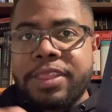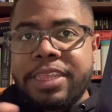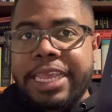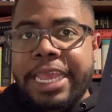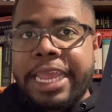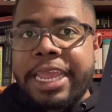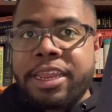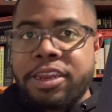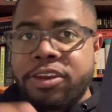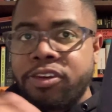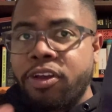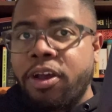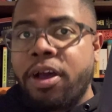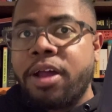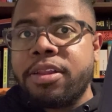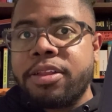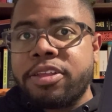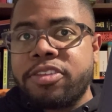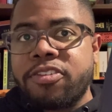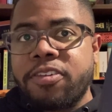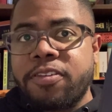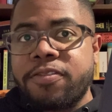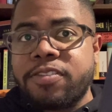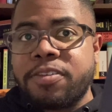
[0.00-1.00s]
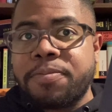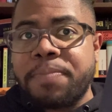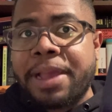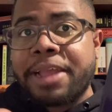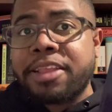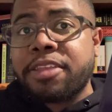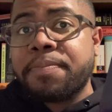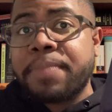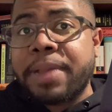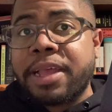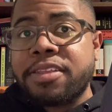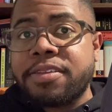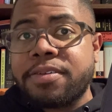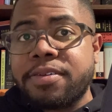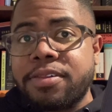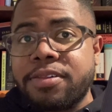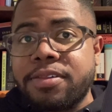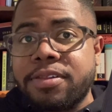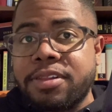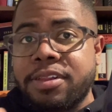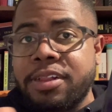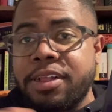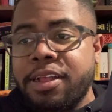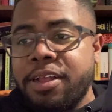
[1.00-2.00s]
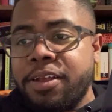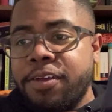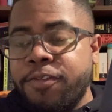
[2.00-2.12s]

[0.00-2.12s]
gain knowledge of the mathematical